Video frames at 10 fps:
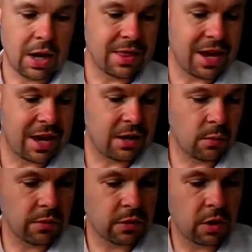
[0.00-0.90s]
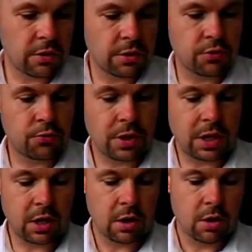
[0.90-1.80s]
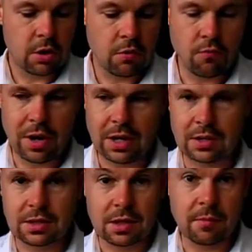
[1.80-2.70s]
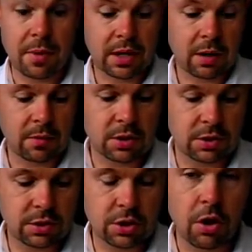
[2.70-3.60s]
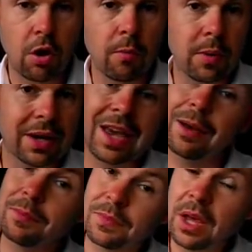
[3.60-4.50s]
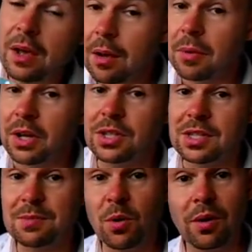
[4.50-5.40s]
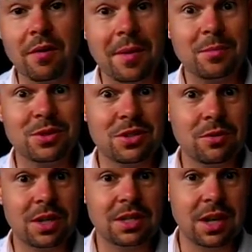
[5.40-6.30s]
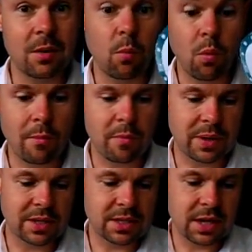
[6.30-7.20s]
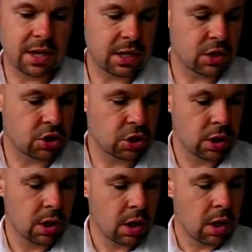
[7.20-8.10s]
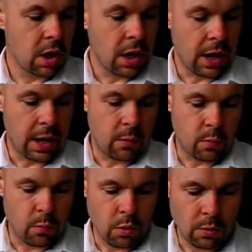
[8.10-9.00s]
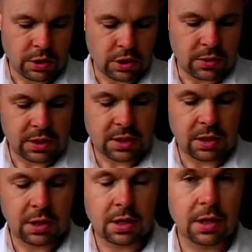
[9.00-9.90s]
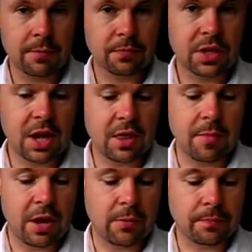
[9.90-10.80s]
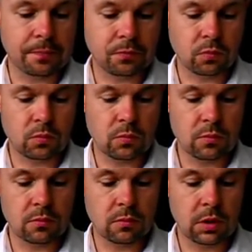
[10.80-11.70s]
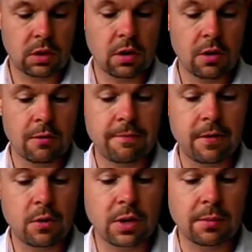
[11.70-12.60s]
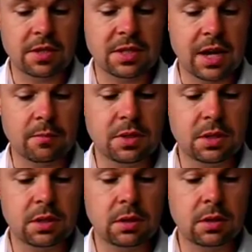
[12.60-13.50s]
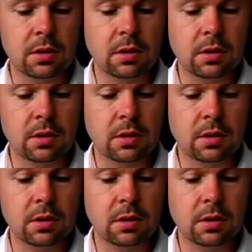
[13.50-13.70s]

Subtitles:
And then we've got the 3 rings that make up the top. Again, because it's smaller, I'm able to do these in one piece each. And all you do is cut them out, fold up the tabs,